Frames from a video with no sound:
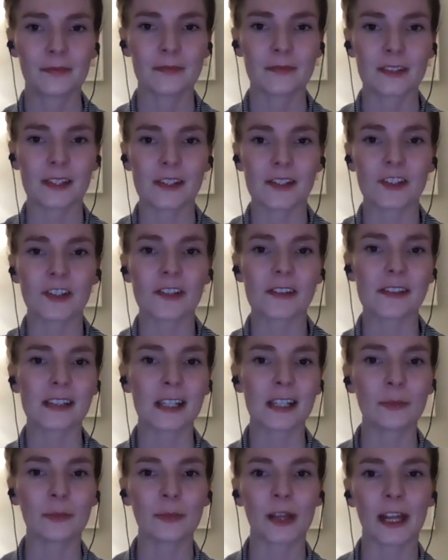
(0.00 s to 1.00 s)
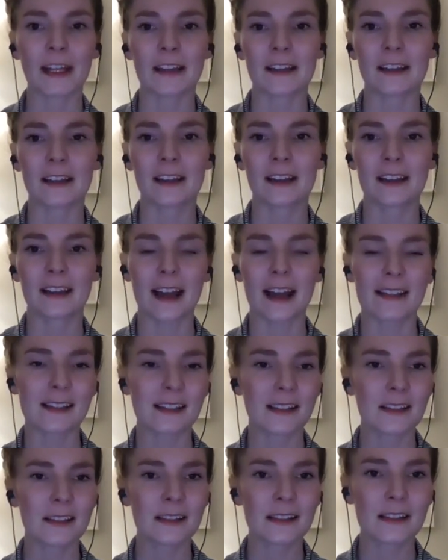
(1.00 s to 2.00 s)
Does it just seem like an
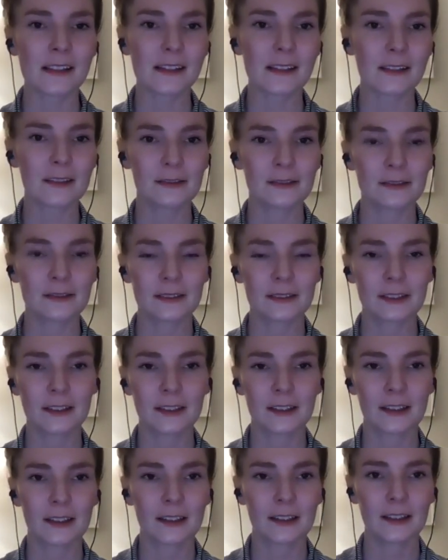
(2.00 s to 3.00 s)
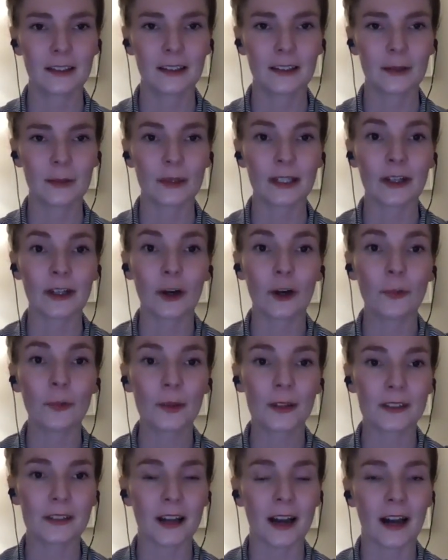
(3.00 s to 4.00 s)
essence? Be
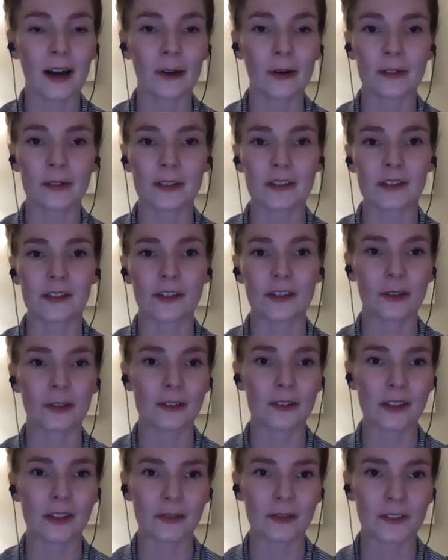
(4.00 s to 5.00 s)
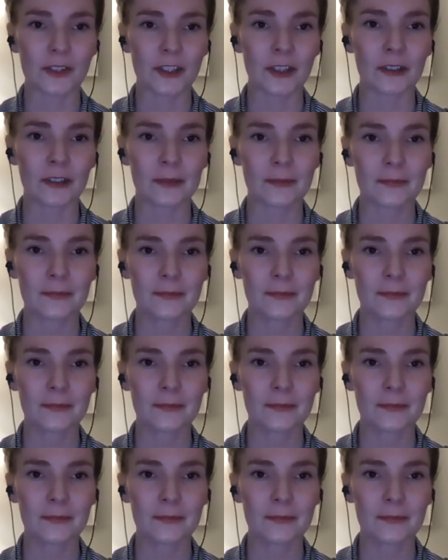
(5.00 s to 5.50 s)
open to how it wants to show itself to you.